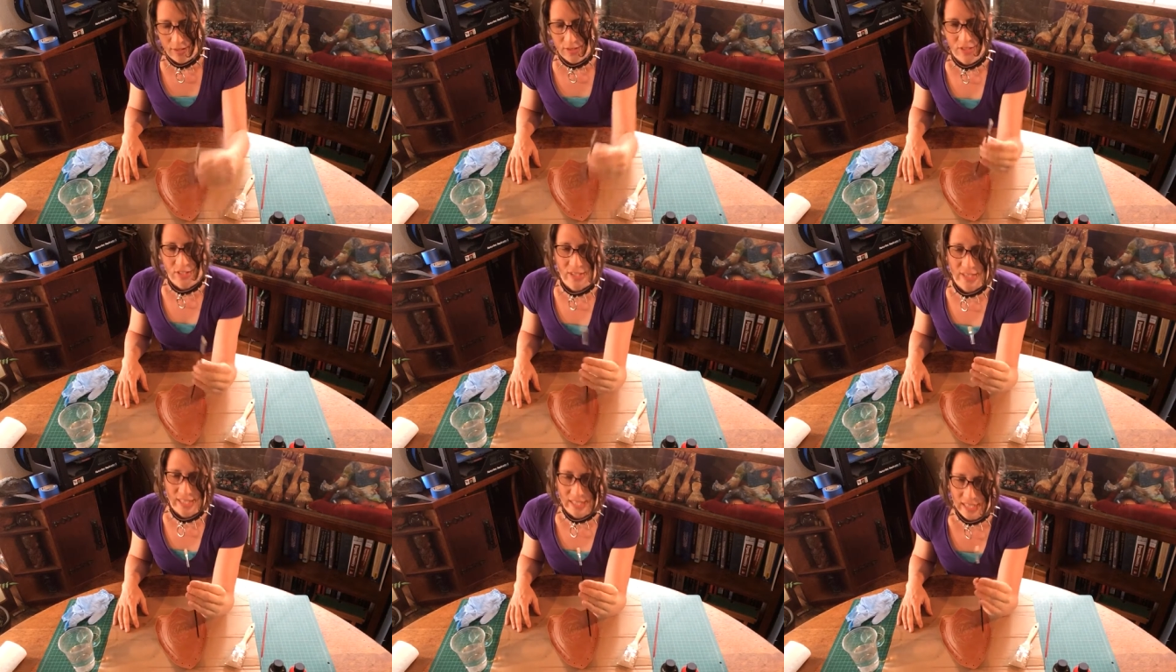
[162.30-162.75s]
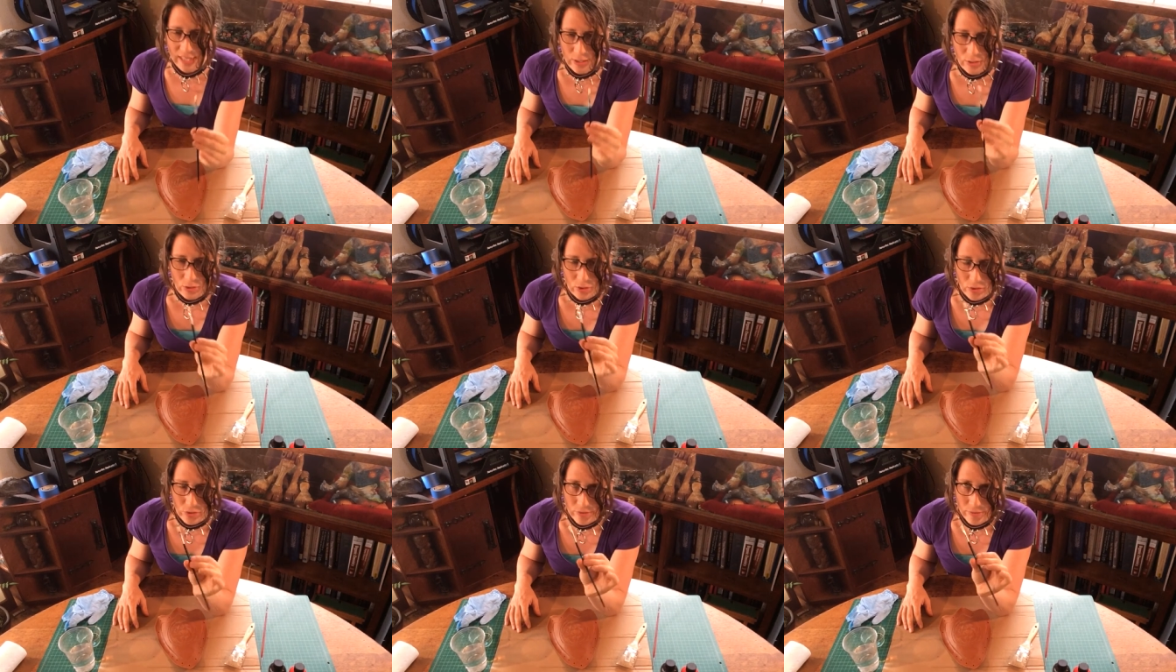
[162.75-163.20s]
Just
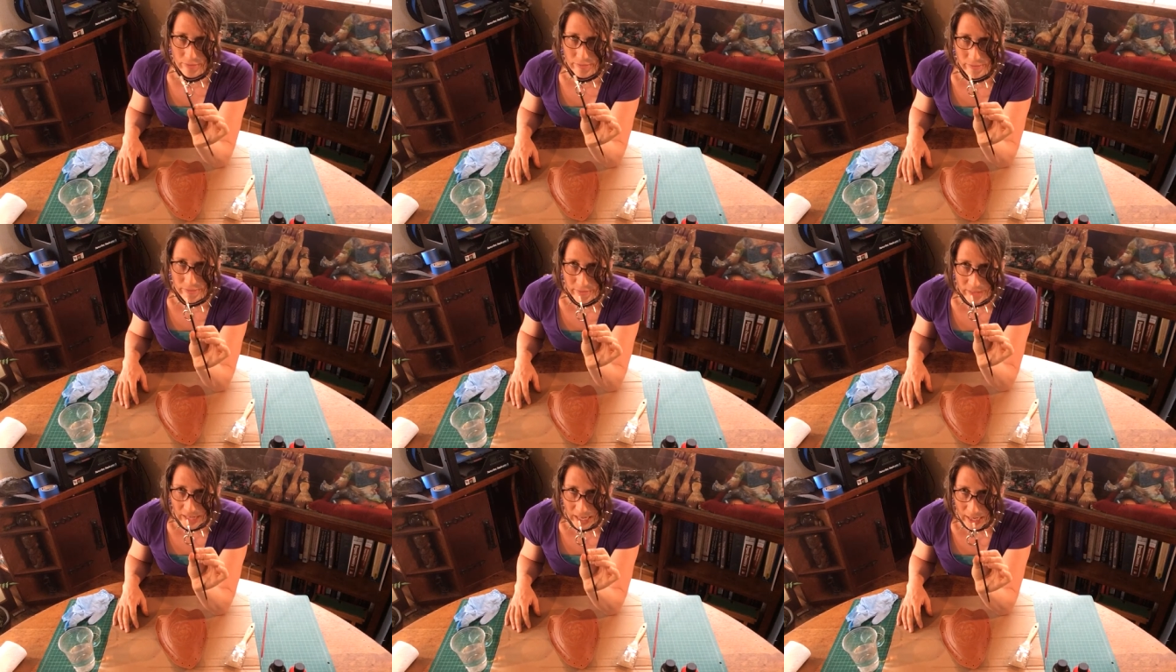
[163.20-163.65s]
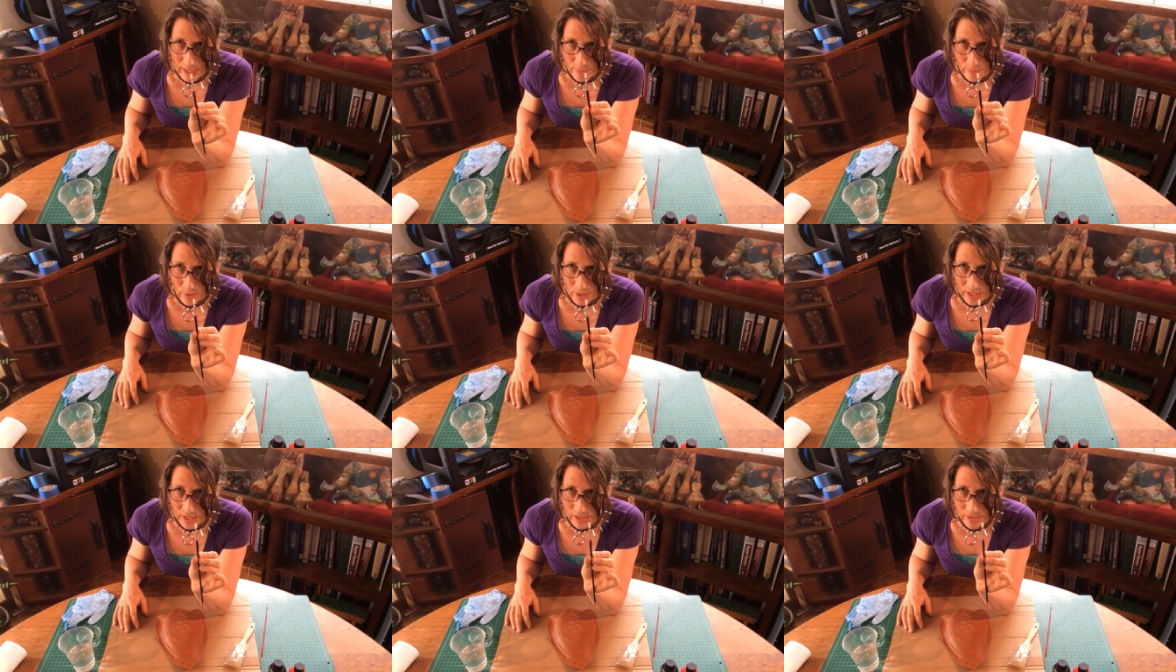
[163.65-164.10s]
any old tiny
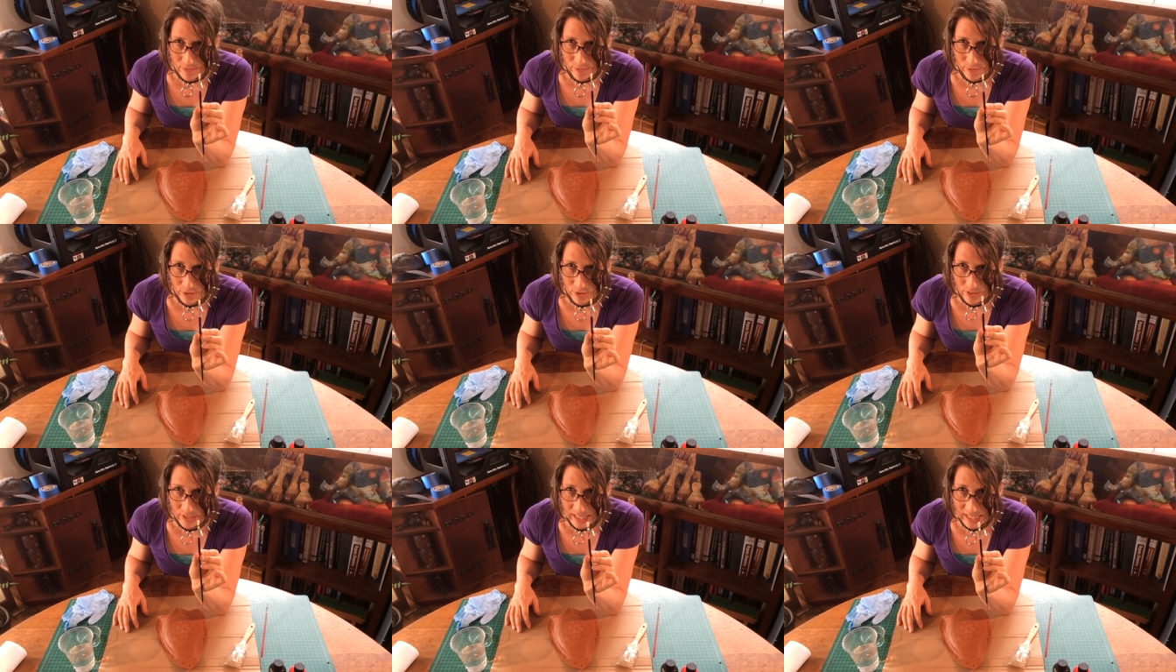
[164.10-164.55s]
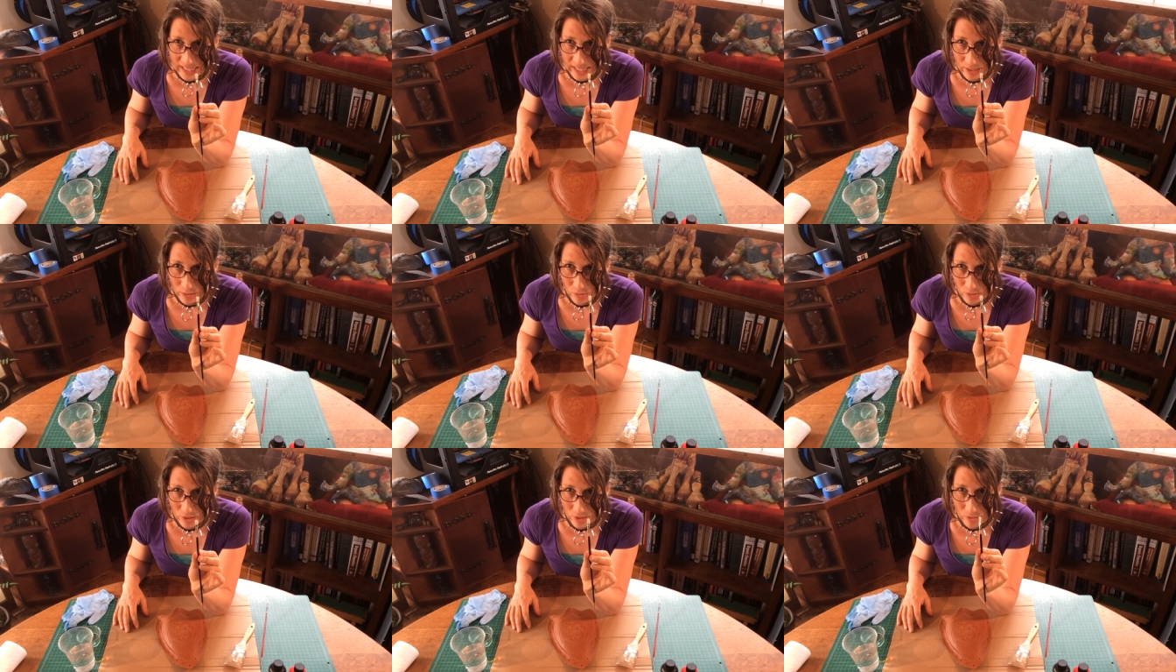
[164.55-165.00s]
brush for your
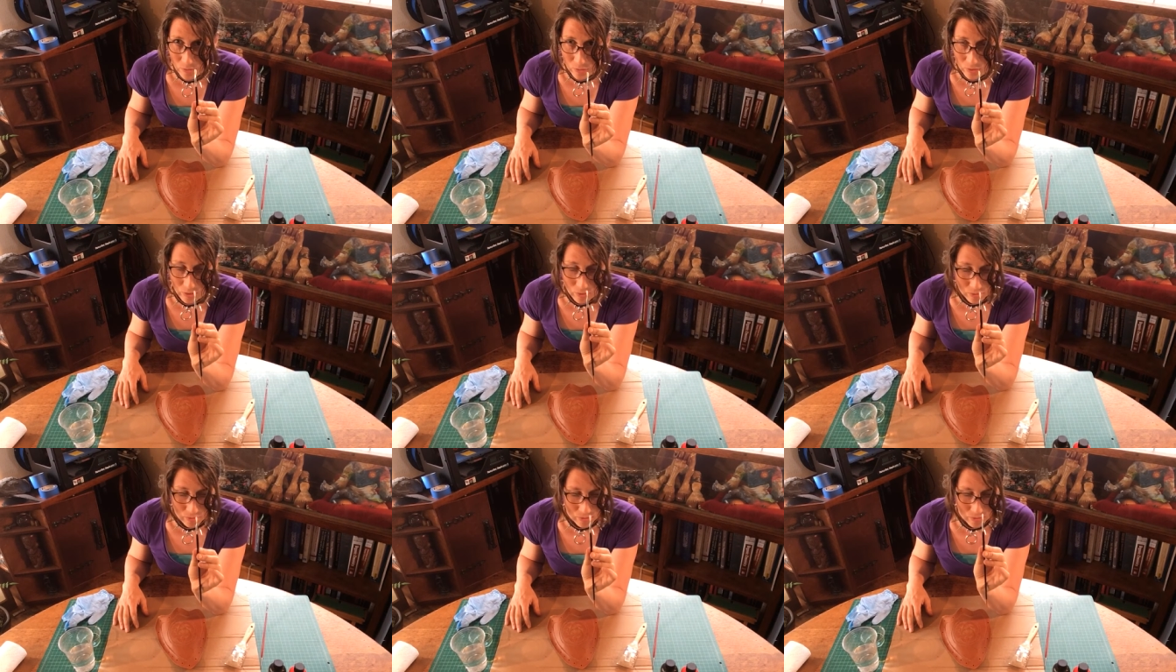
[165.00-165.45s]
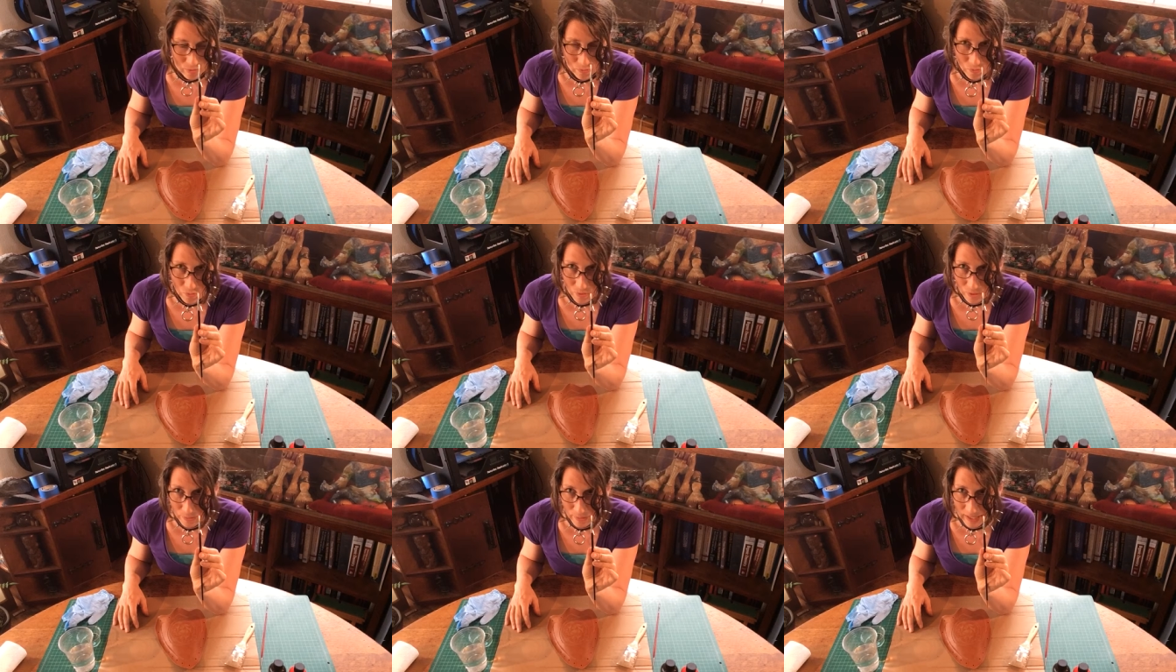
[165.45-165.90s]
detail work will,
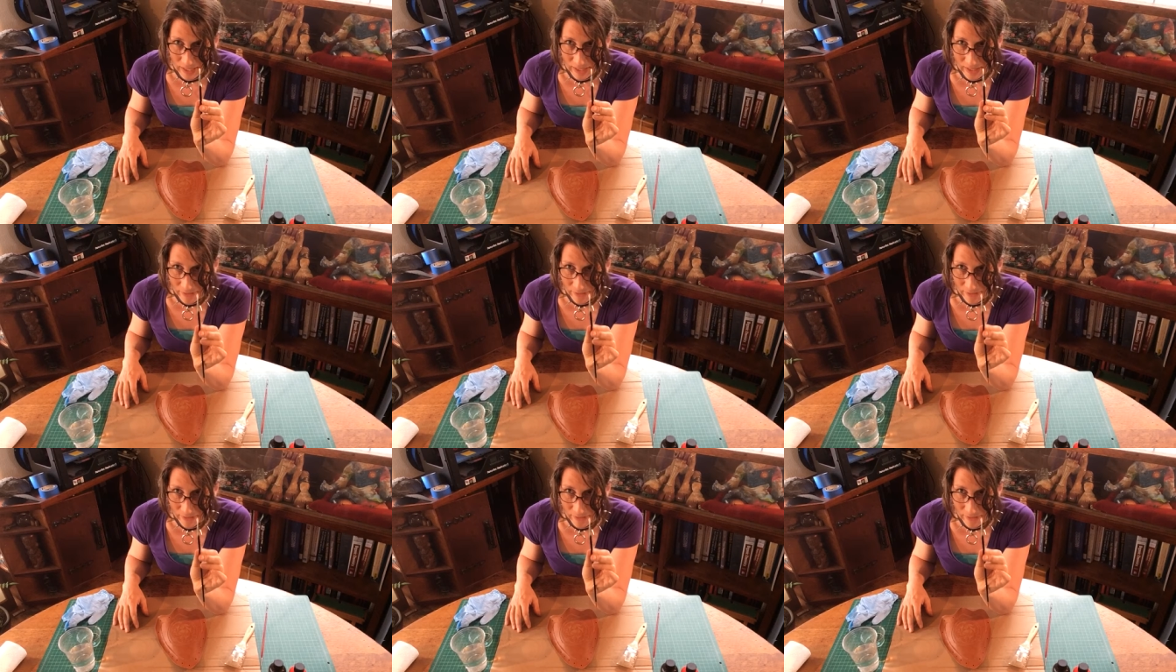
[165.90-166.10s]
will be